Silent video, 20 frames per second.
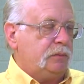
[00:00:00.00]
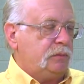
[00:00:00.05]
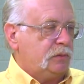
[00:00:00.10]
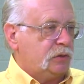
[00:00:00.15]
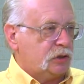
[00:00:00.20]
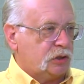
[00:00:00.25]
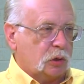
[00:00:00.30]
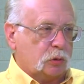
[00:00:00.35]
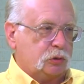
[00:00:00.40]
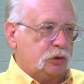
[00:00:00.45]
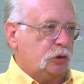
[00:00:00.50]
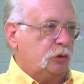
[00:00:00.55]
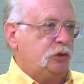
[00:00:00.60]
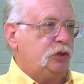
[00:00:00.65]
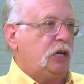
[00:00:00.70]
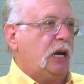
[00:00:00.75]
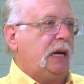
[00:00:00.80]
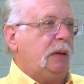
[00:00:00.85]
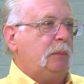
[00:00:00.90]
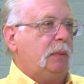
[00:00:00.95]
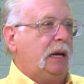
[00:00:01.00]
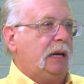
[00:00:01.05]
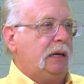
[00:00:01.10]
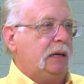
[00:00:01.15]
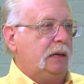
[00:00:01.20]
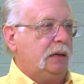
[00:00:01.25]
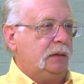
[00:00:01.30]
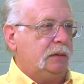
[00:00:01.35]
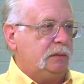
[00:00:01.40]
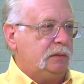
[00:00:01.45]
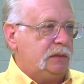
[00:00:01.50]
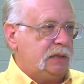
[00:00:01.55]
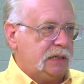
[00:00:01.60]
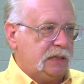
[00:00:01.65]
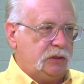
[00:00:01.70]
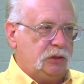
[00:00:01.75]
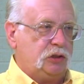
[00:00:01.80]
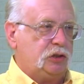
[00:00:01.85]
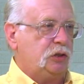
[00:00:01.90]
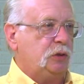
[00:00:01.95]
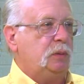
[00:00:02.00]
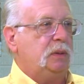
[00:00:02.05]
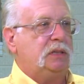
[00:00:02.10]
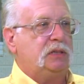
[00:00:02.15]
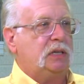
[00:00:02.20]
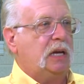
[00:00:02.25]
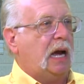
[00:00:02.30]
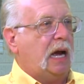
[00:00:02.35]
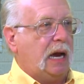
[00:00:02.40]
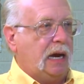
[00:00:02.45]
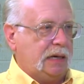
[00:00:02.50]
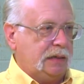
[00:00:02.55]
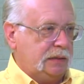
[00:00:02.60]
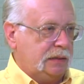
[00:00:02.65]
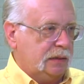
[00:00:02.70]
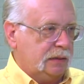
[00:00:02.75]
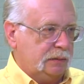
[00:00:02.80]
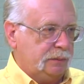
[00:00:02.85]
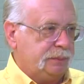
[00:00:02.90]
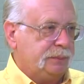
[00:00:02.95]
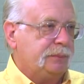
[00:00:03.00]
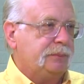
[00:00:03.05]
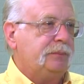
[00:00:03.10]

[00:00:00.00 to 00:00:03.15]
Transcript: social shaming and teen suicide and